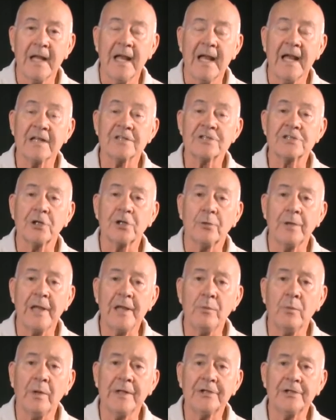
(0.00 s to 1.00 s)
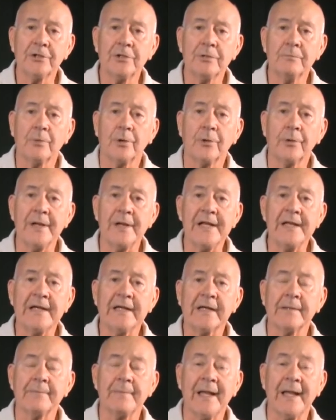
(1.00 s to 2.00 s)
And so he went to Marine
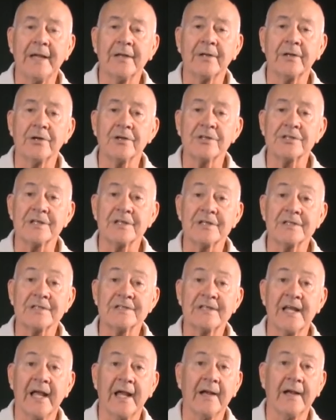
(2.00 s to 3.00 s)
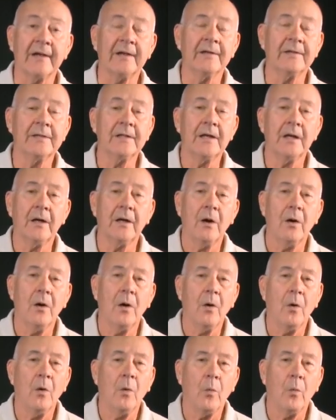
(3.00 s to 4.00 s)
commanders and said,
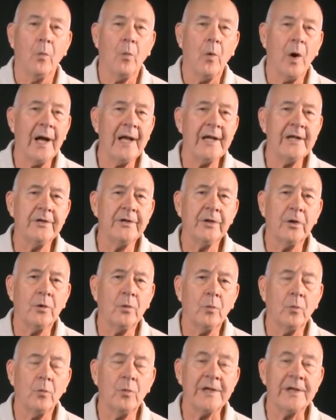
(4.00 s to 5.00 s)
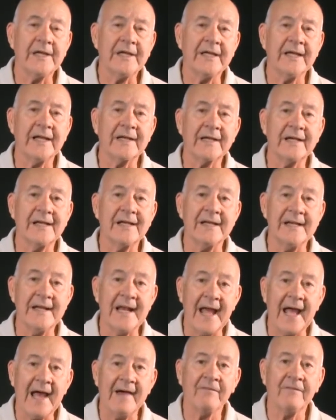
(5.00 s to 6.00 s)
why don't we get
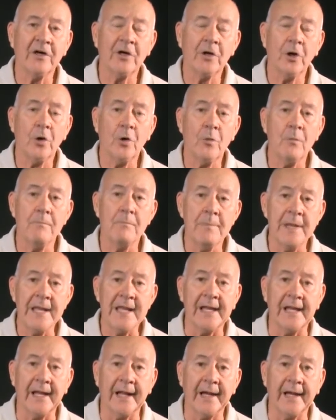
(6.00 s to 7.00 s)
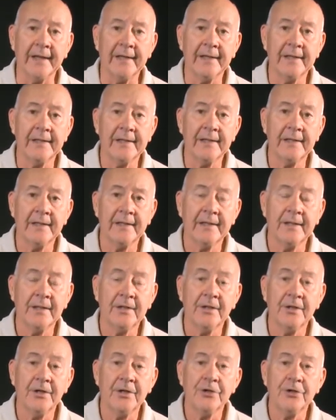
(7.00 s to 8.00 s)
Navajo men
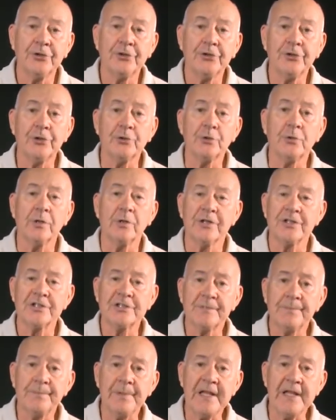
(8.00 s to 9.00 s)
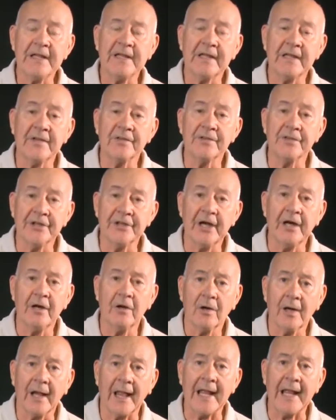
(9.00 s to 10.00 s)
to speak in
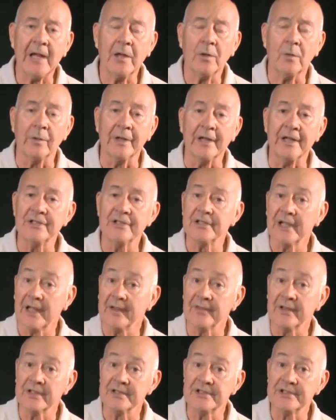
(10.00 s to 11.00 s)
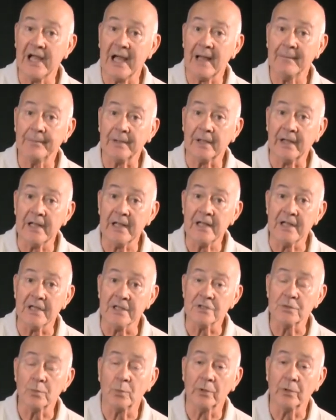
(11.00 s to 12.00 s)
their language and the
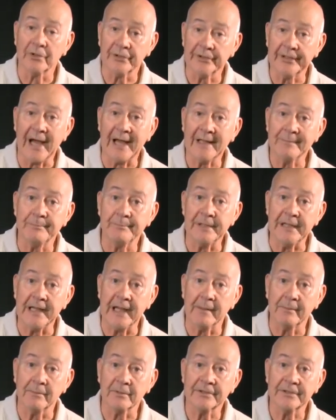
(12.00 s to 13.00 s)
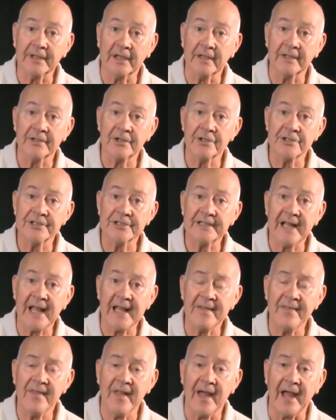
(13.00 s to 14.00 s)
Japanese will not be able to
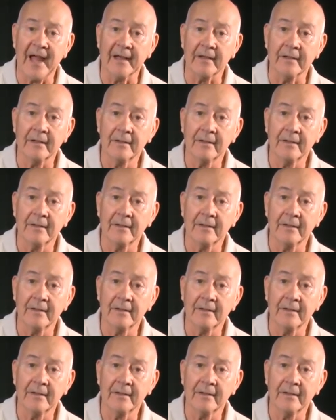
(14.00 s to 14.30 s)
understand that?